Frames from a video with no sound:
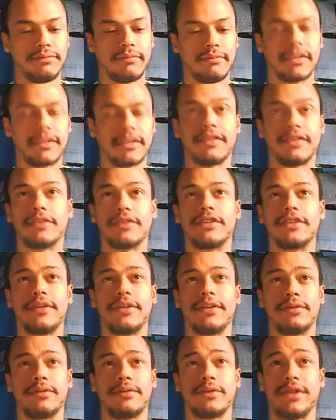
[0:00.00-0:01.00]
So there's a
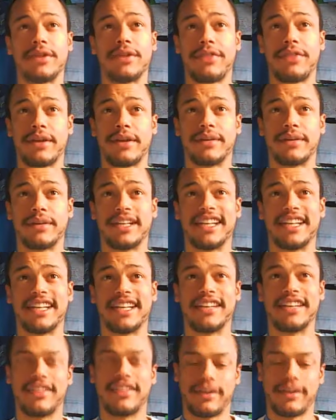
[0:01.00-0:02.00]
difference between a theory and
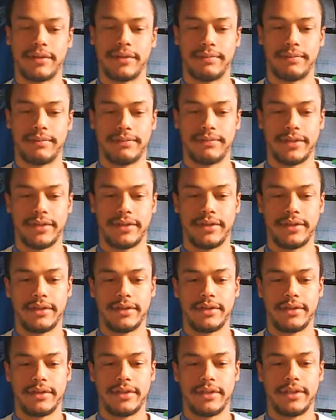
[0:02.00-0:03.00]
a theorem.
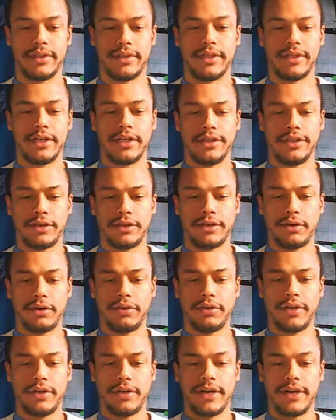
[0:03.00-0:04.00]

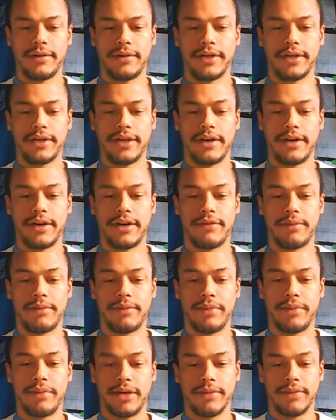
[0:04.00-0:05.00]
Total area of a
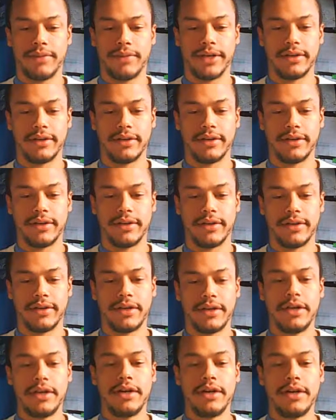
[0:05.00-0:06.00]
pyramid
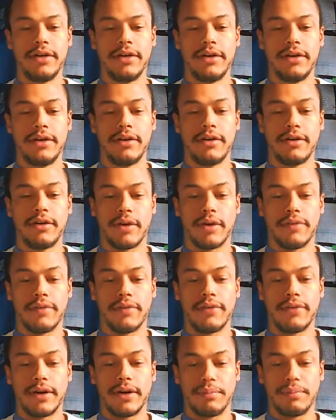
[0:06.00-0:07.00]
or of
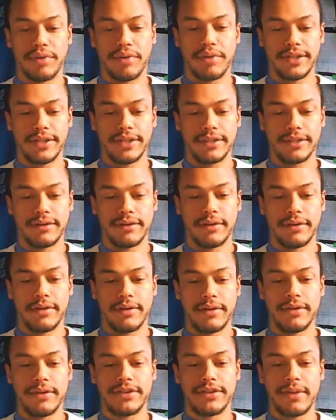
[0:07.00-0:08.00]
a prism,
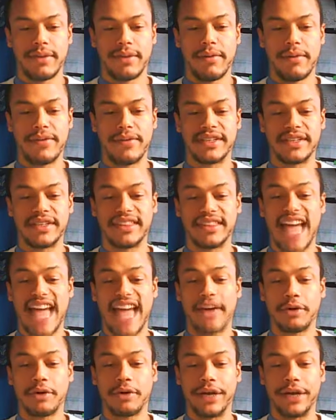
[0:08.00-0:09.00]
the sum of its
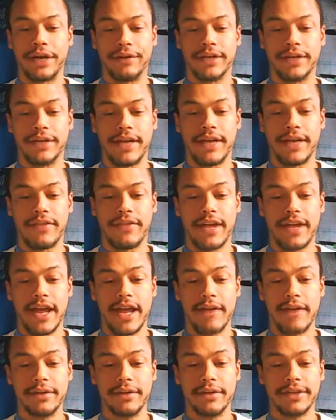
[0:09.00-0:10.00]
lateral area and the
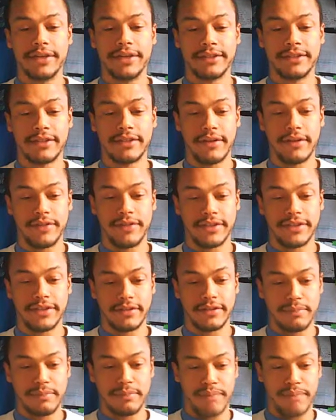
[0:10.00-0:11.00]
areas of
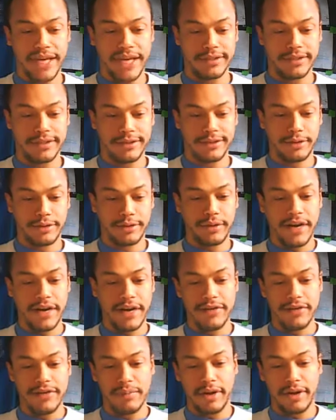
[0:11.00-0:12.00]
its base. Total
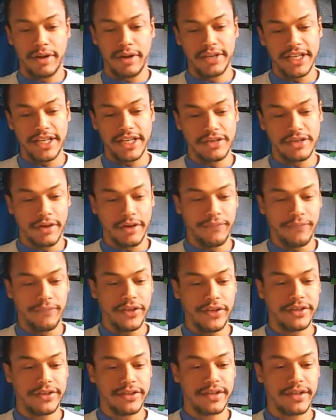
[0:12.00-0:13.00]
area of polyhedron,
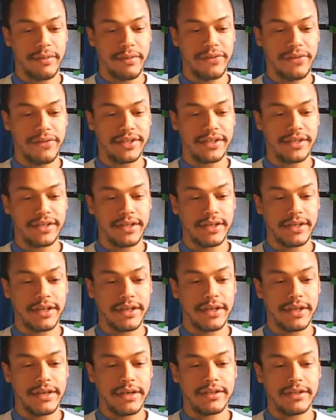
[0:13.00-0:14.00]
the sum
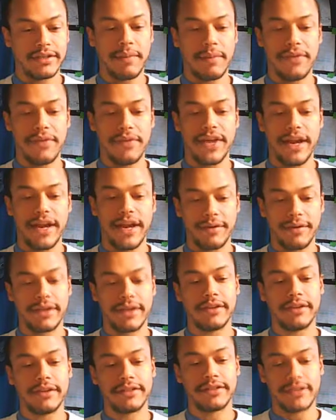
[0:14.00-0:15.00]
of the
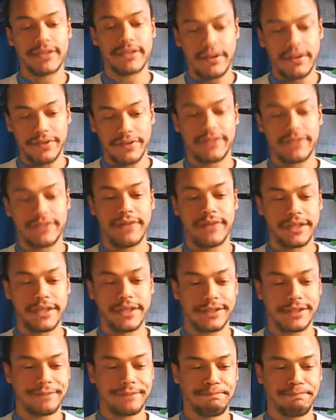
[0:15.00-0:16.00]
areas of its faces.